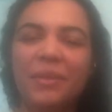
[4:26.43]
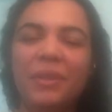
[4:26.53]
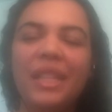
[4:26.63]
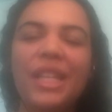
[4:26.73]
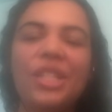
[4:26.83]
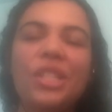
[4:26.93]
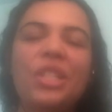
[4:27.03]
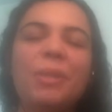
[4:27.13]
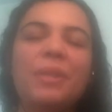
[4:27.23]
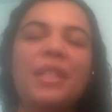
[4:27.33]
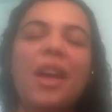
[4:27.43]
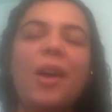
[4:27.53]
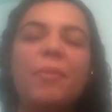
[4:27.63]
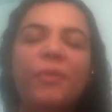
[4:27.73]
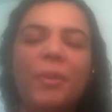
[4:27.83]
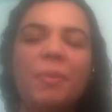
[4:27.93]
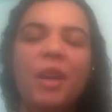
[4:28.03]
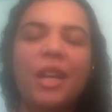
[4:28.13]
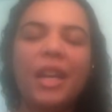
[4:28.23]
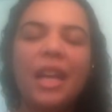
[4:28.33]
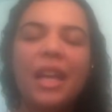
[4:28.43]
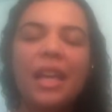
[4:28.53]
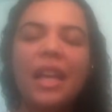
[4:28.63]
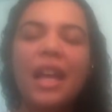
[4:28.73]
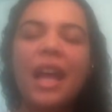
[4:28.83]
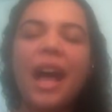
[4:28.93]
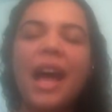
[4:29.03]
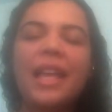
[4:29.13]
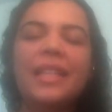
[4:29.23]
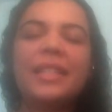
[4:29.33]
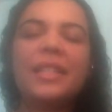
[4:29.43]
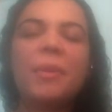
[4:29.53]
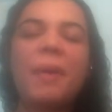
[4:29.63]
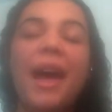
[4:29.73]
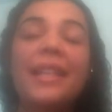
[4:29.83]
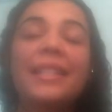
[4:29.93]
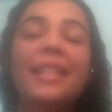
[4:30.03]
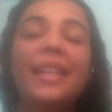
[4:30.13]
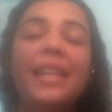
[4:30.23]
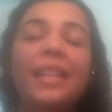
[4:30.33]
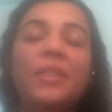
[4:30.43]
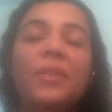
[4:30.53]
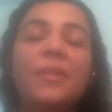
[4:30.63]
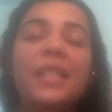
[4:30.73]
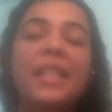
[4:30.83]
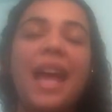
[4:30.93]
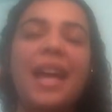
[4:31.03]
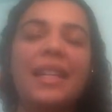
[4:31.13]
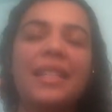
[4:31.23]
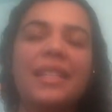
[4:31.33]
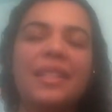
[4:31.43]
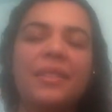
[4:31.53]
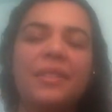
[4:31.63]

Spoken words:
Relationships come from our highest capacity to connect,